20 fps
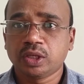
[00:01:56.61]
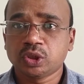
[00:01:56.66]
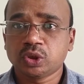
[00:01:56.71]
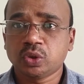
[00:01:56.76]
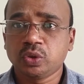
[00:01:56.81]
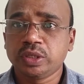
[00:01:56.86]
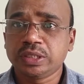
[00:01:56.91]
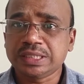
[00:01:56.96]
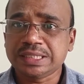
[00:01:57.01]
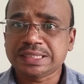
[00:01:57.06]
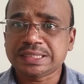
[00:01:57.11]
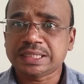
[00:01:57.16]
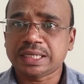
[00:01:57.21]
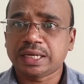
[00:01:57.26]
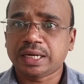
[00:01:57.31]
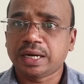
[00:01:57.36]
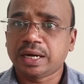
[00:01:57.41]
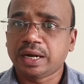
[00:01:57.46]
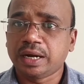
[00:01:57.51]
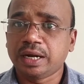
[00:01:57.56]
So it is
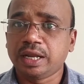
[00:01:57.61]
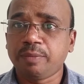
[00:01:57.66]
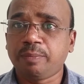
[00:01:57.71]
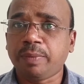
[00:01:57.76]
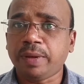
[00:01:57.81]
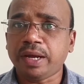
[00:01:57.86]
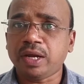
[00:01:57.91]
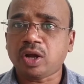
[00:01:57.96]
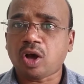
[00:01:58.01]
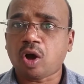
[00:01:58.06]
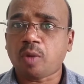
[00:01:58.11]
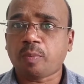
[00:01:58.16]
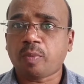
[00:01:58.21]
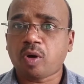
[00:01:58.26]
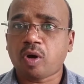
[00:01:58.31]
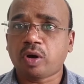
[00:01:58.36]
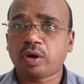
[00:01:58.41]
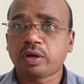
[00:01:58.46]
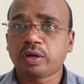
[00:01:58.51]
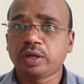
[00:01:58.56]
depend
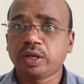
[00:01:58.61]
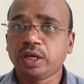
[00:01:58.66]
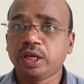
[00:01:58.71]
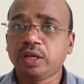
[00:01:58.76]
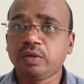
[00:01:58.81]
upon